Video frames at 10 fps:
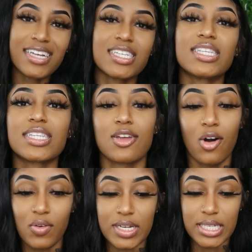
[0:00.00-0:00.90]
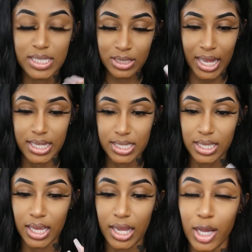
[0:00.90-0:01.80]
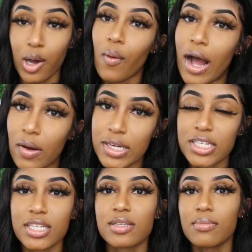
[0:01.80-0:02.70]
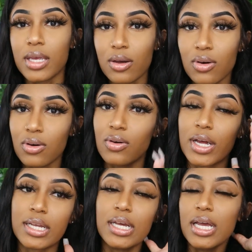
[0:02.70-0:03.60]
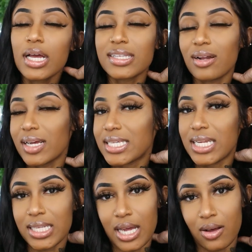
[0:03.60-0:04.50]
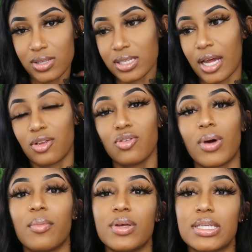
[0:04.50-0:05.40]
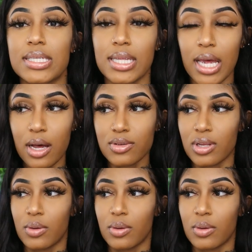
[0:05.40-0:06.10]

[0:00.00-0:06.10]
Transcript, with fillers: I just always like to like go out and just mingle, and because I don't like sitting in the house, because I do my business in the house.